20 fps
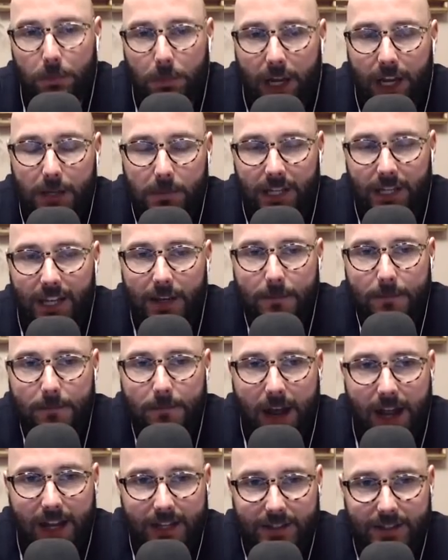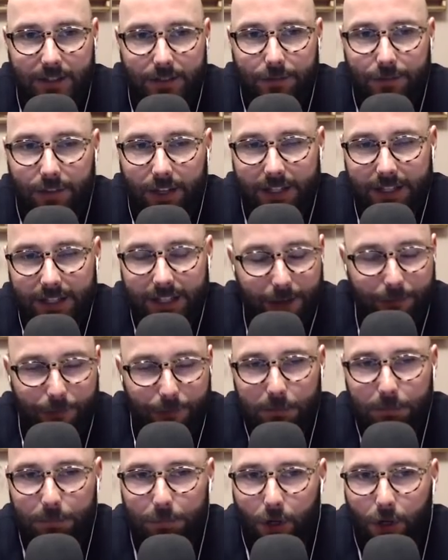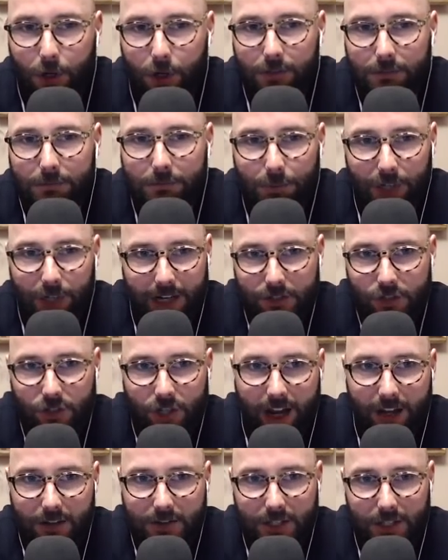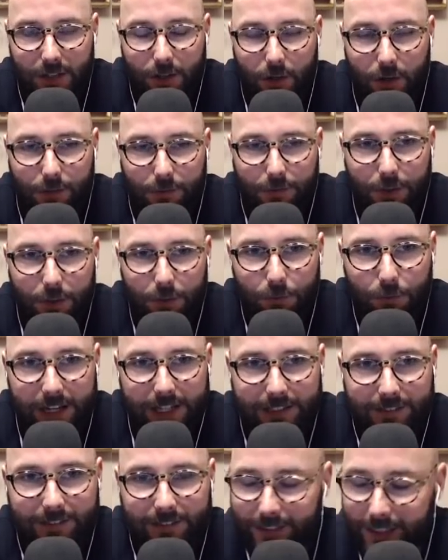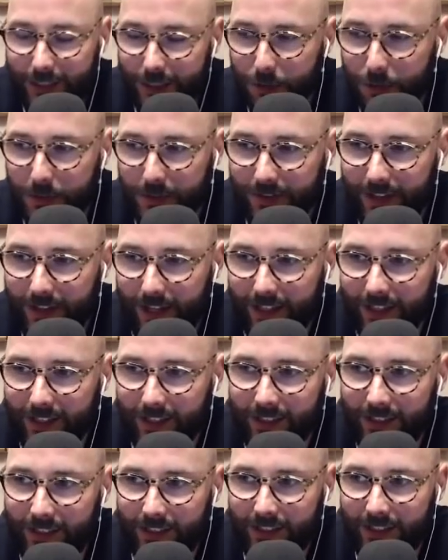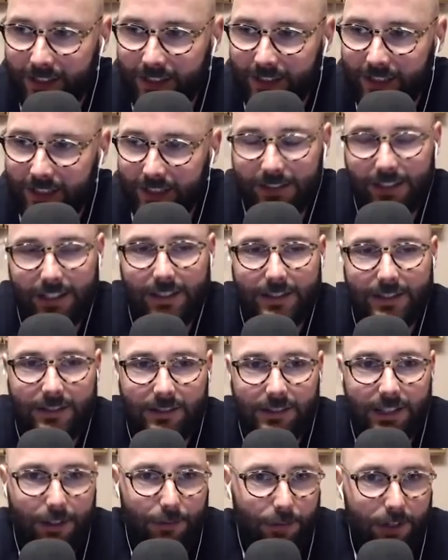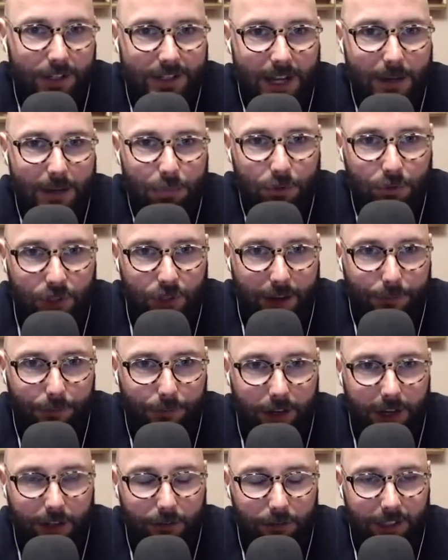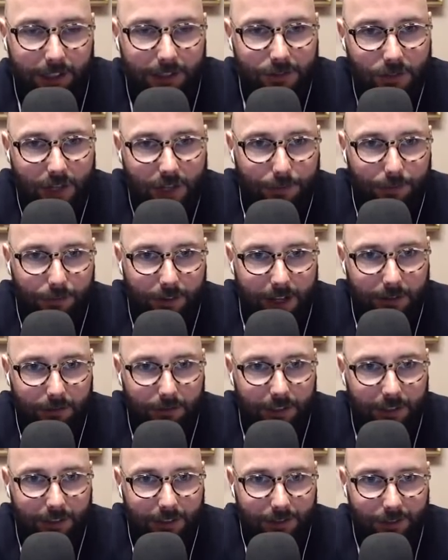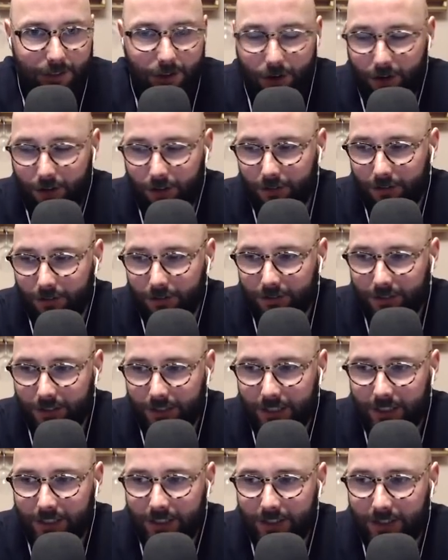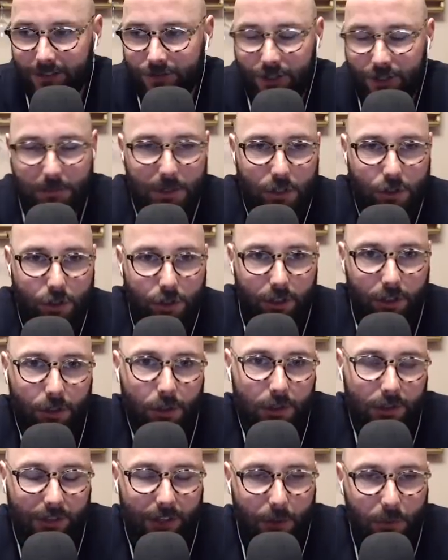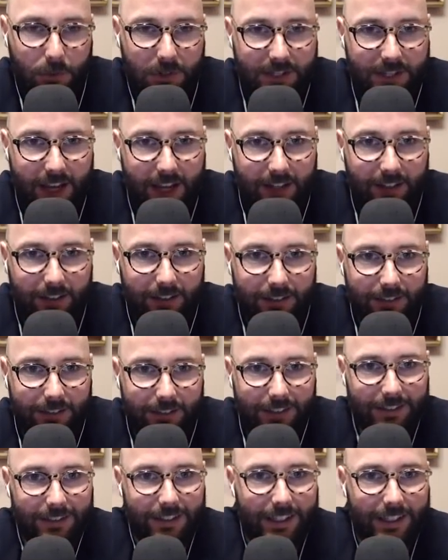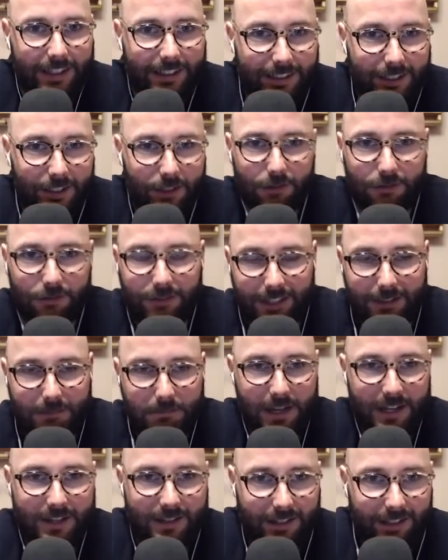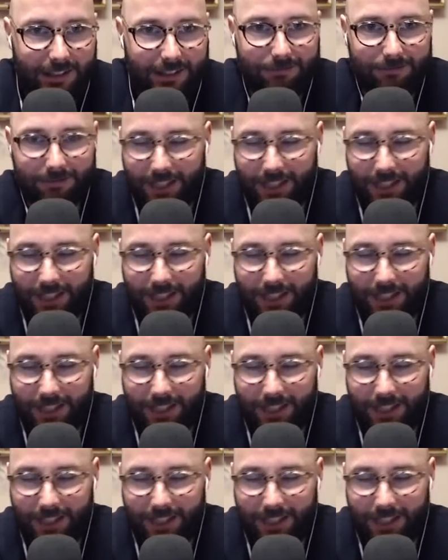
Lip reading: Petty became massive and never brought Brian Jaggers along for the ride. Like, you would think, like for example, Jeff Frederick got Jimmy Shura hooked up with Senna, and basically,